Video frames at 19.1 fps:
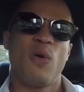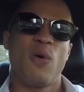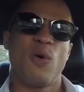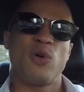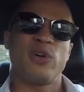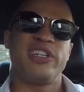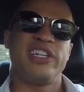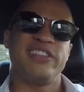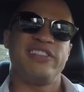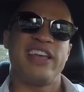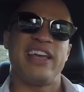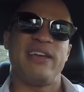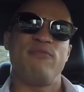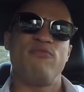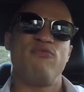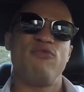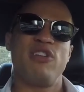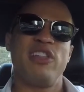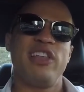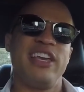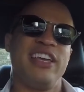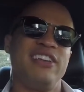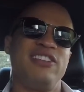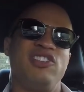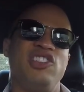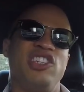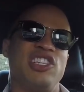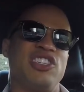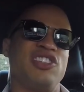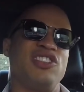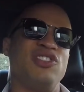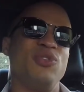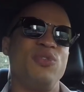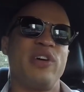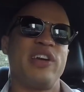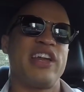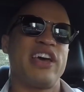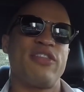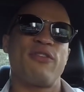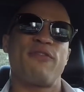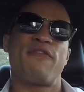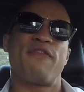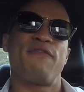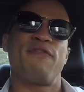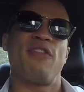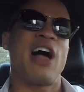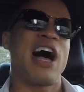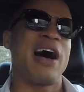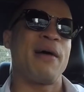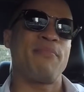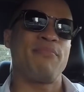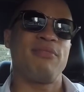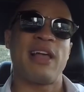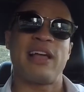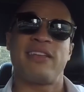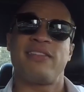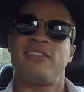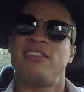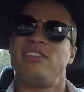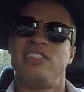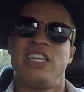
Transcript: Or did they really just do another flop like the